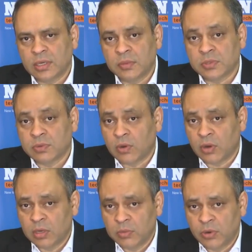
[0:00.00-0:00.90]
in terms of
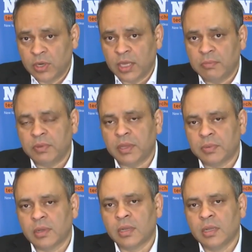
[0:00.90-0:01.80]
onboarding
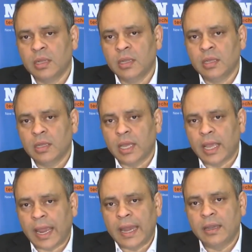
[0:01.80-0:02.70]
people
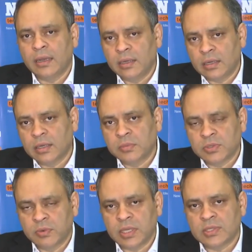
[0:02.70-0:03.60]
and in
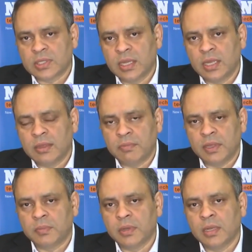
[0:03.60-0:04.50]
terms of reskilling
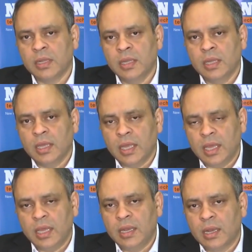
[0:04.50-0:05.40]
people,
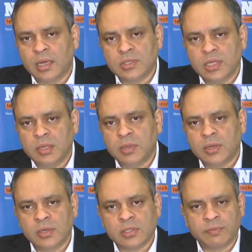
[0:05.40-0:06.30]
A, largely
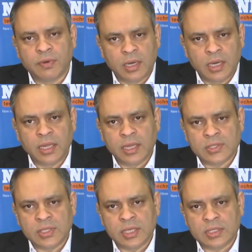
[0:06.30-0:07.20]
because of our
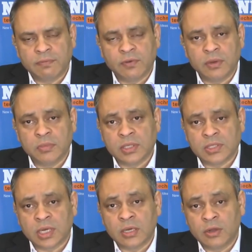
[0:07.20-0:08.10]
legacy as a firm
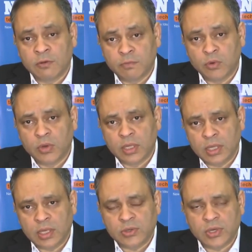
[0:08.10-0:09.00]
that started off more
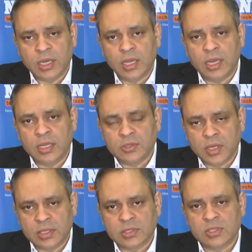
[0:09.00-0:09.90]
in the training and
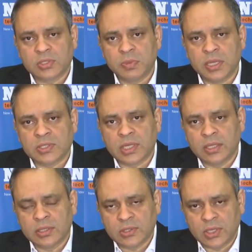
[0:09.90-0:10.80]
education space
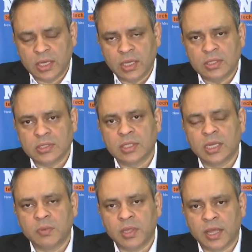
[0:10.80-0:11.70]
and the training engine
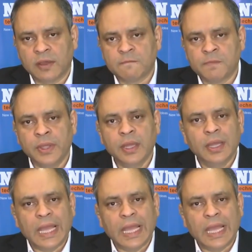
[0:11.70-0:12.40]
that we have,